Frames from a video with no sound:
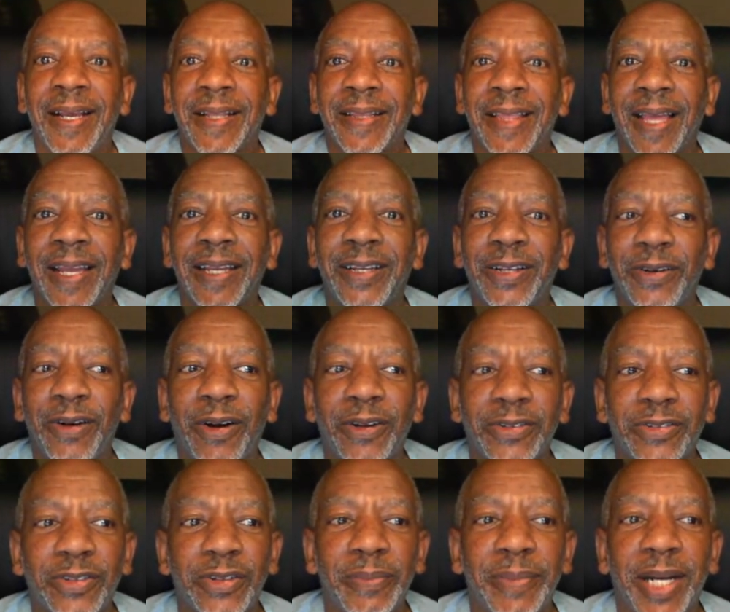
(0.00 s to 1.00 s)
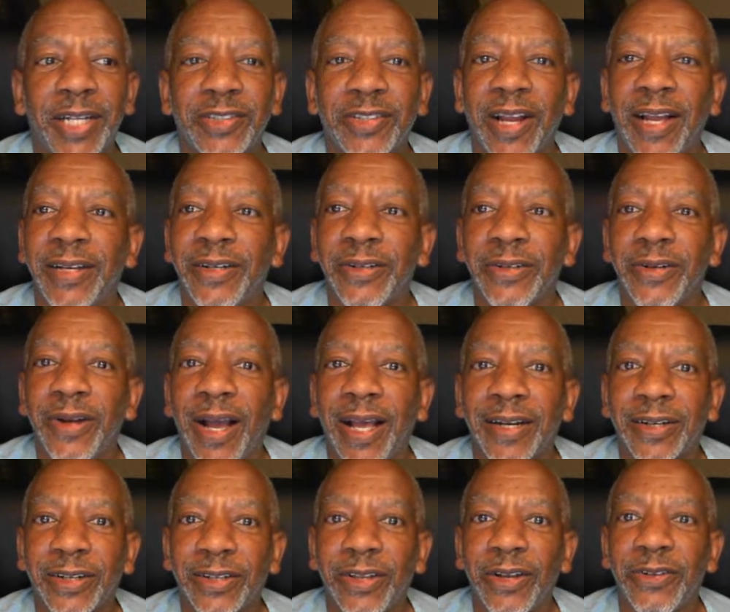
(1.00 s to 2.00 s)
Thank you all so much. I don't know how
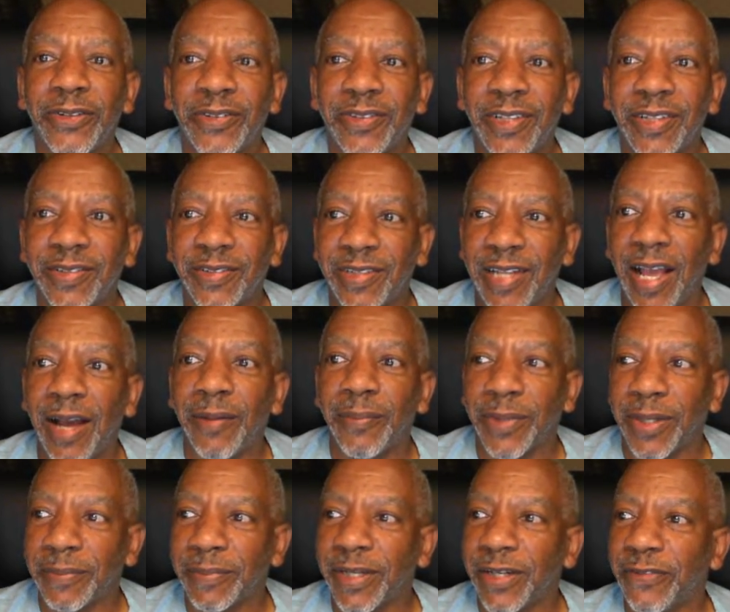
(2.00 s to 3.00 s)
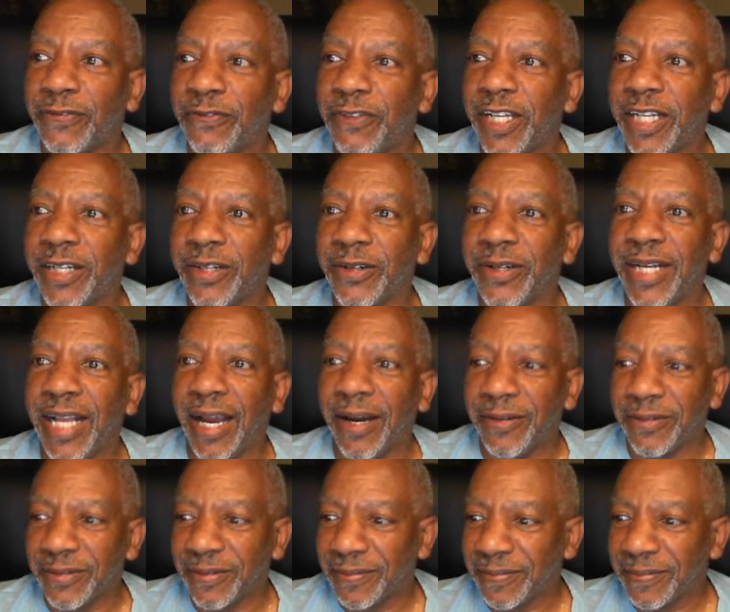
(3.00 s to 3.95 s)
to close this down, but I'm going to figure it out.